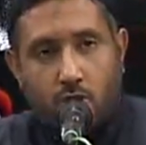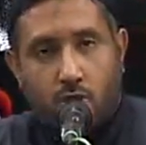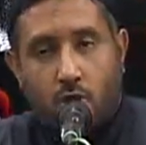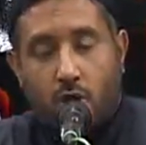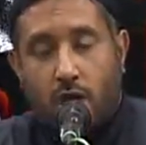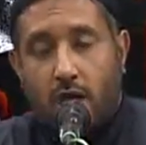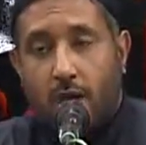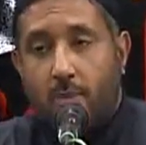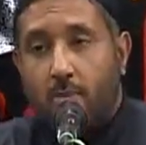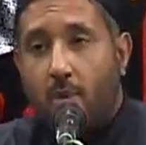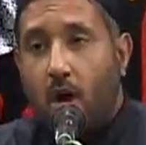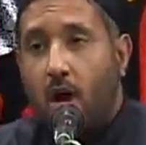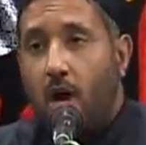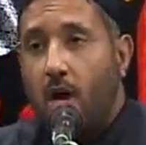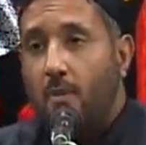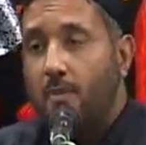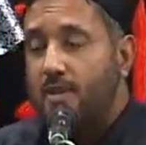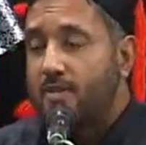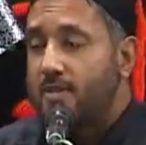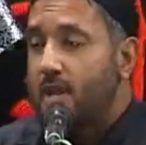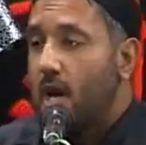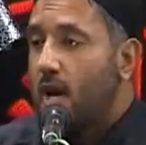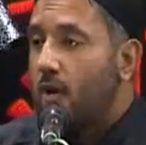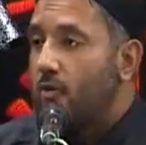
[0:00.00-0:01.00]
So Imam
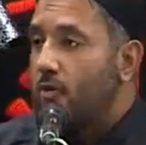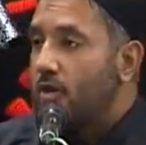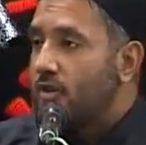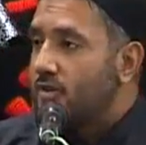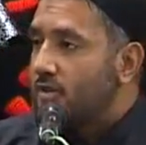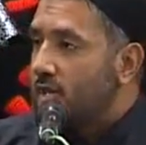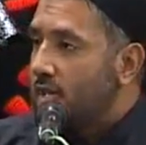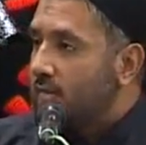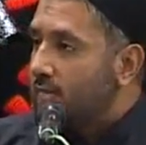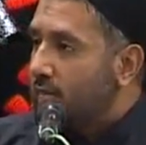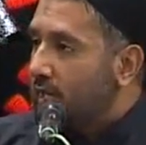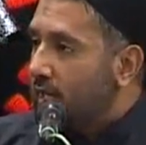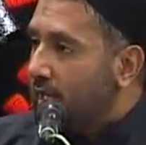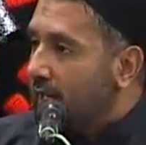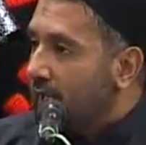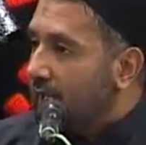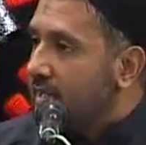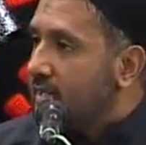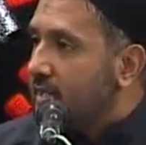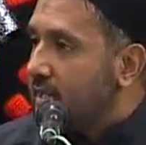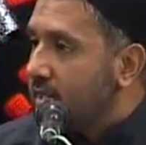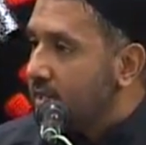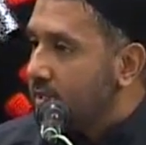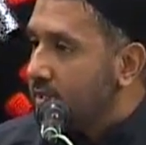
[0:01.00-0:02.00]
is now receiving
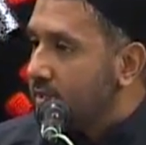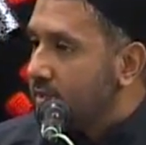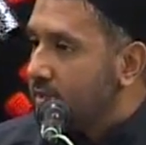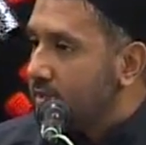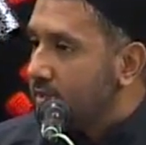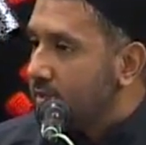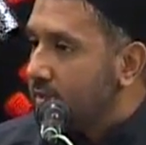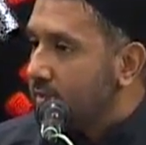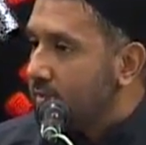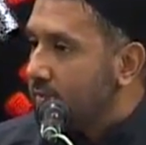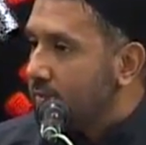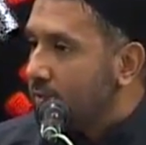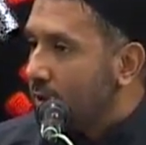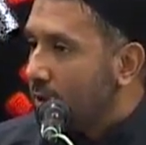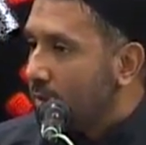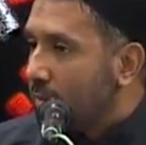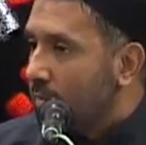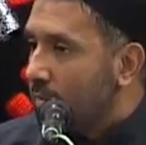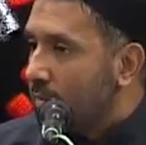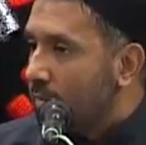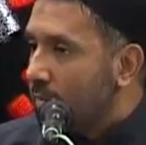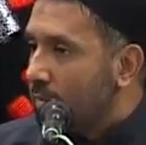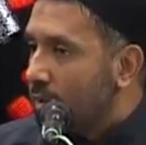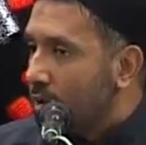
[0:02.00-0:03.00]
letters
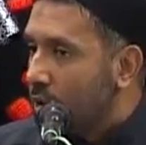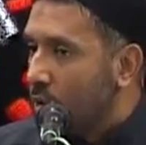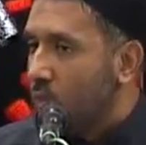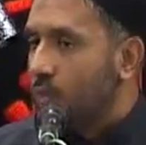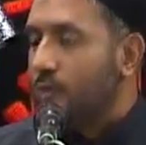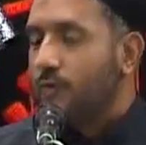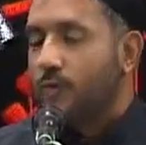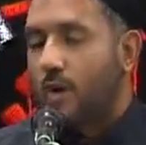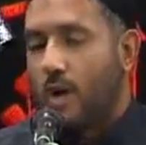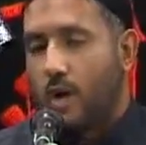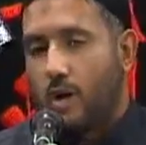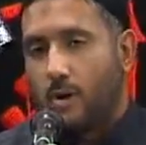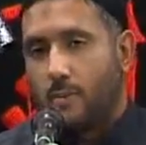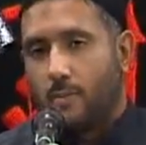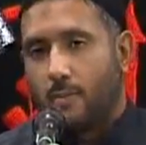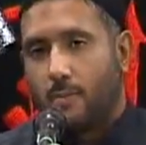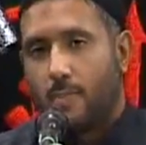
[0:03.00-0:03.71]
from Kufa.